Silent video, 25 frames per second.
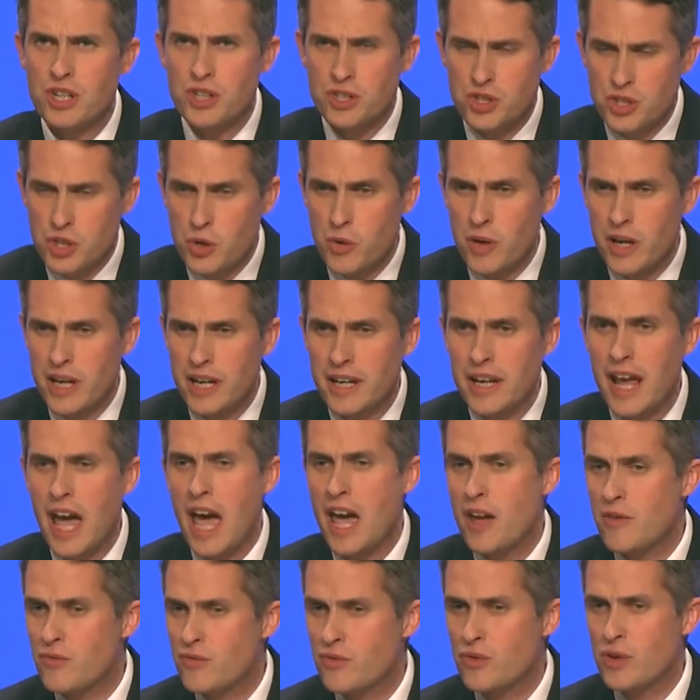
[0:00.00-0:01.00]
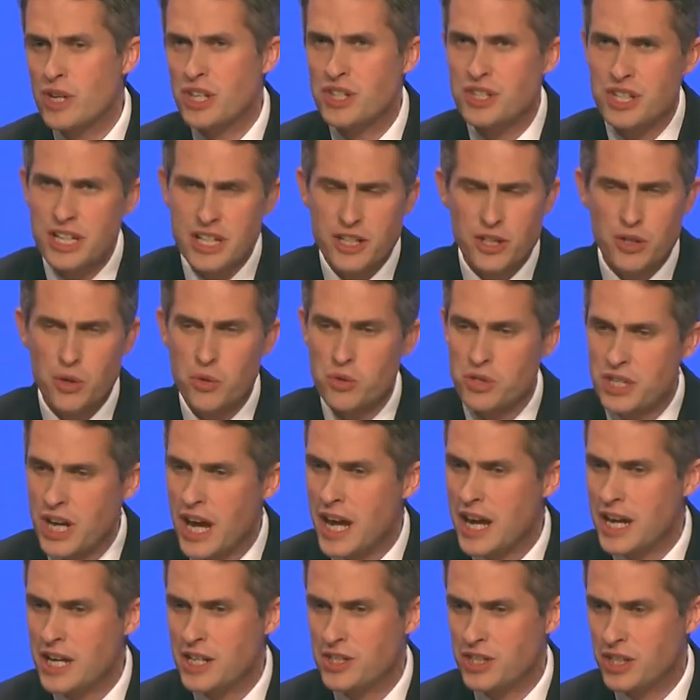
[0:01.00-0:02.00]
doing every single
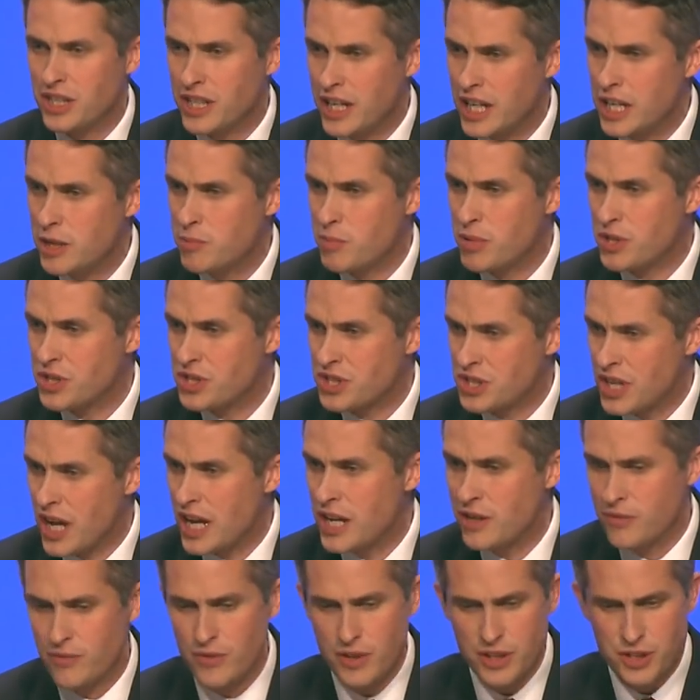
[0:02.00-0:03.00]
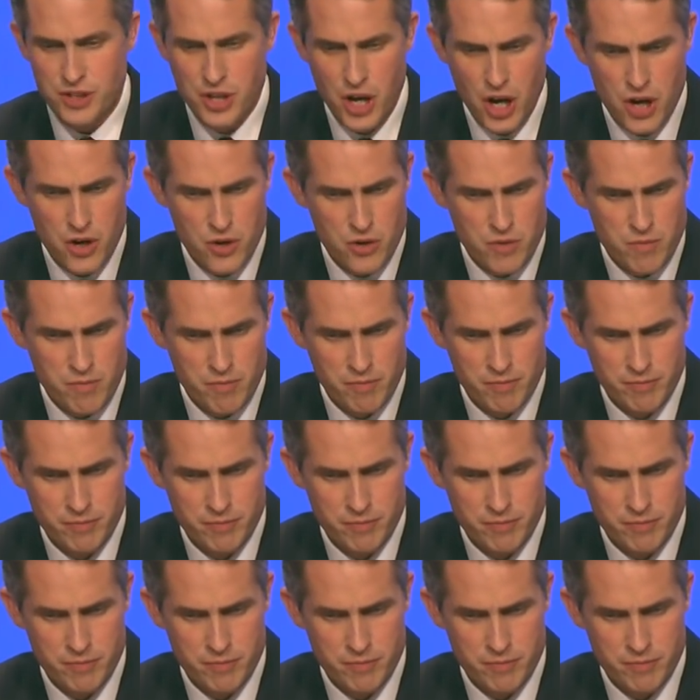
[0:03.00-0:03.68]
day to keep us safe at home.